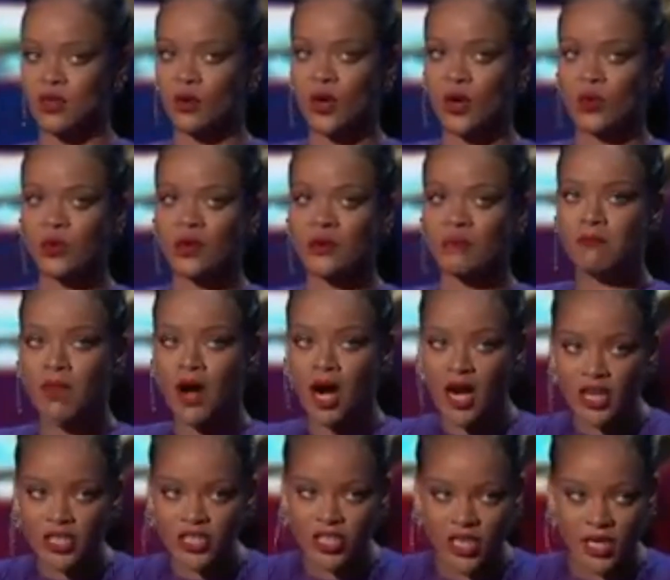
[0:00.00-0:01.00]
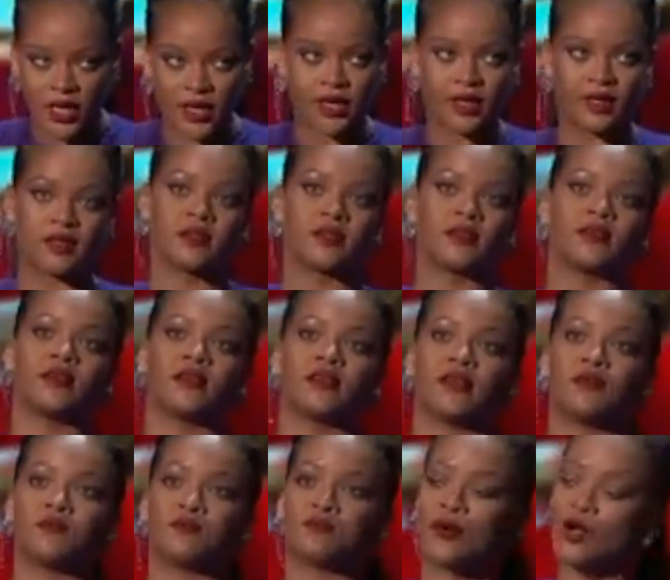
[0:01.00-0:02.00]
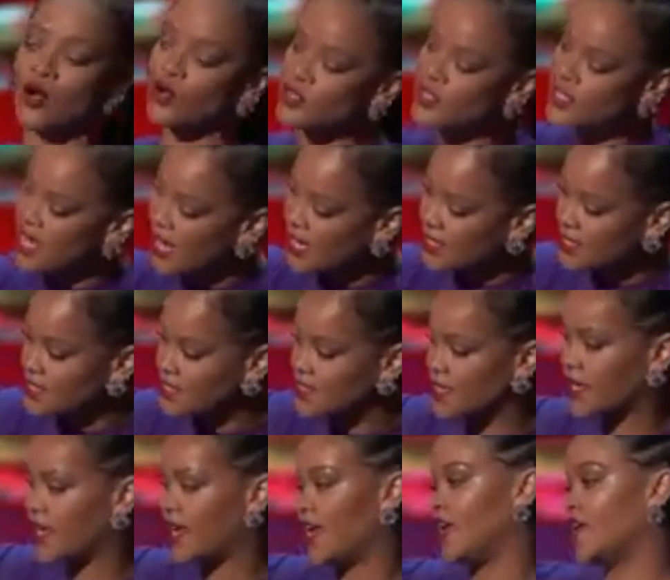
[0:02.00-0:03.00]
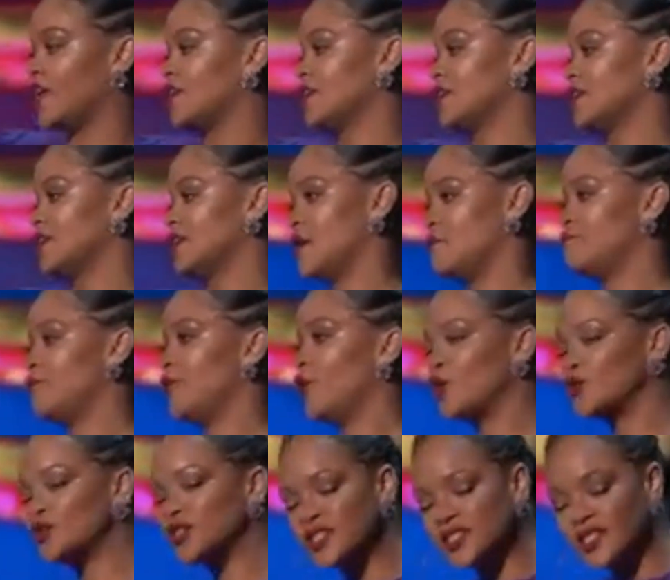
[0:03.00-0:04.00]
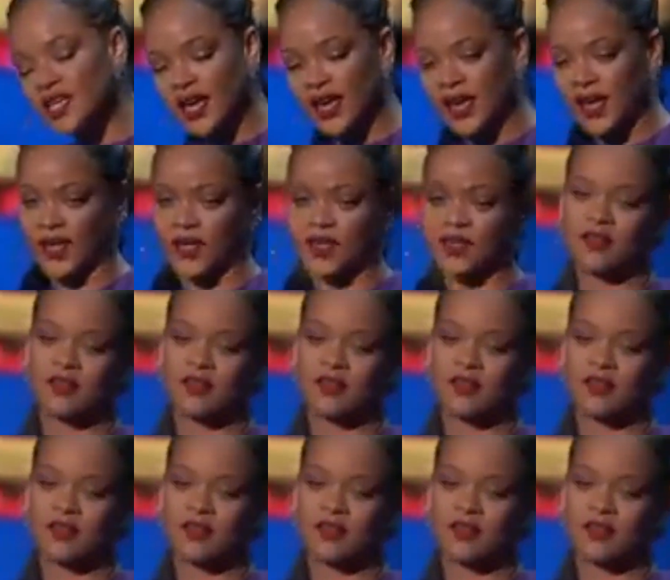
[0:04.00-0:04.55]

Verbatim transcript: when we're marching and protesting and posting